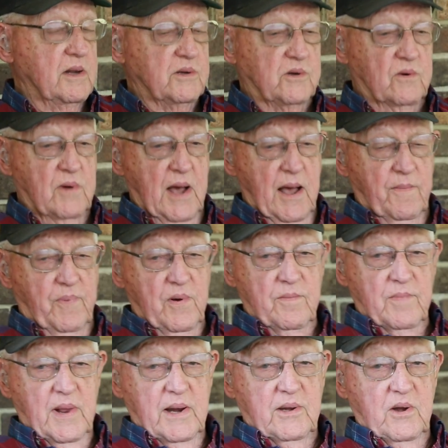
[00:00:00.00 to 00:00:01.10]
So I
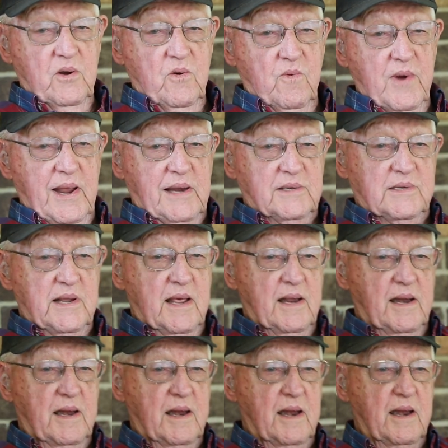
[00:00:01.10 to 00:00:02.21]
put my 2 weeks
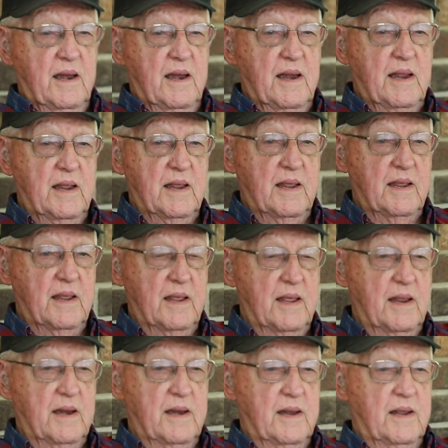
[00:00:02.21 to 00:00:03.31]
in and
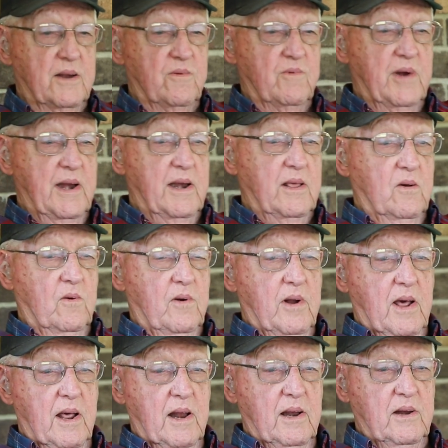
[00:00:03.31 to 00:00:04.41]
ready to go to
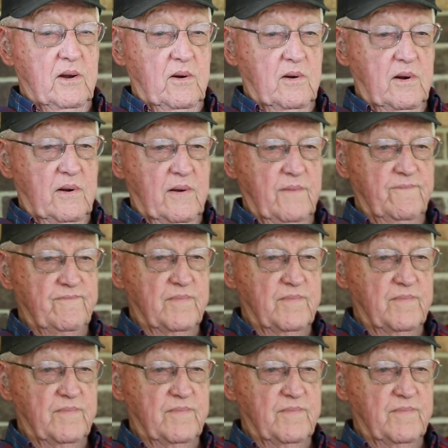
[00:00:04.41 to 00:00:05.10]
Honolulu.